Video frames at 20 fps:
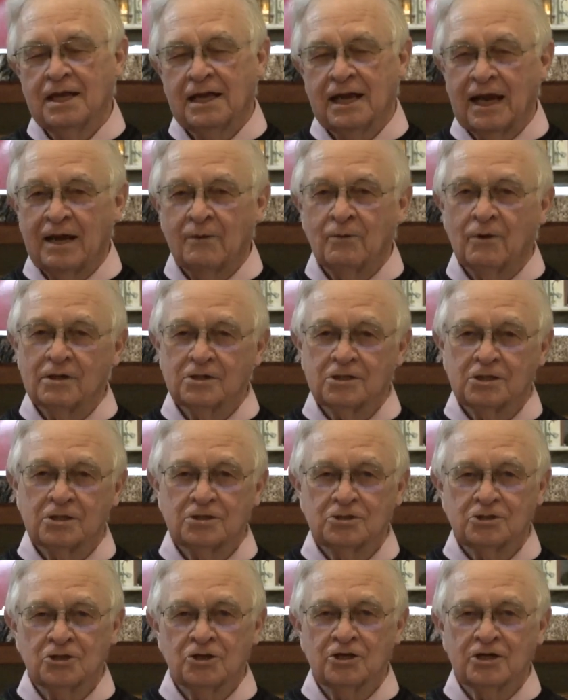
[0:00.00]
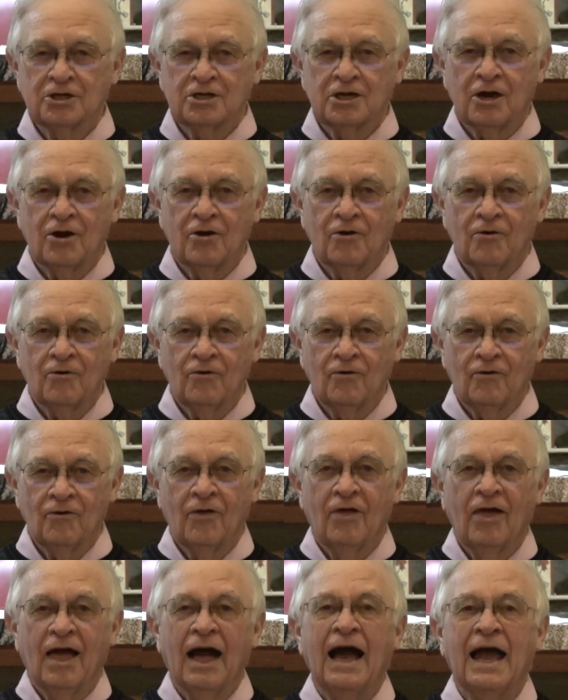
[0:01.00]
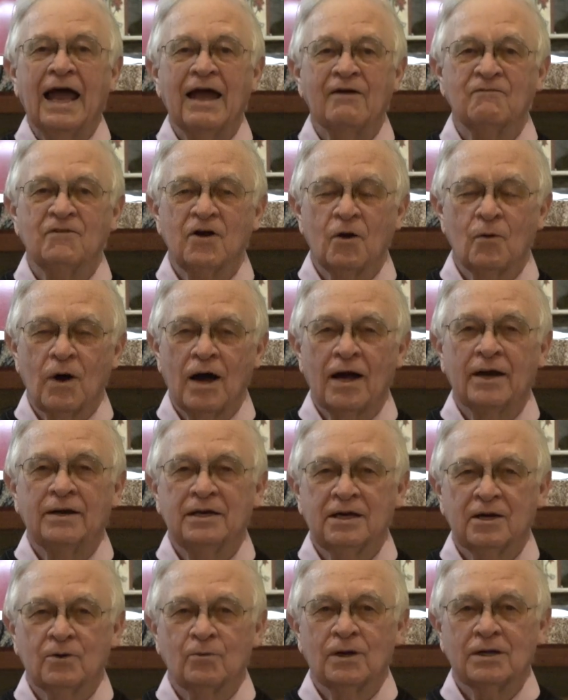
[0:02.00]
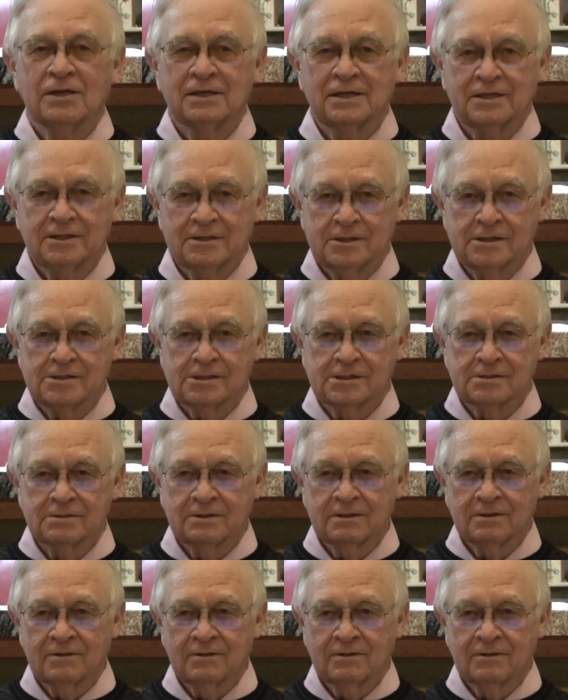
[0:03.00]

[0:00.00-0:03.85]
And I want you to know I have no idea what it is.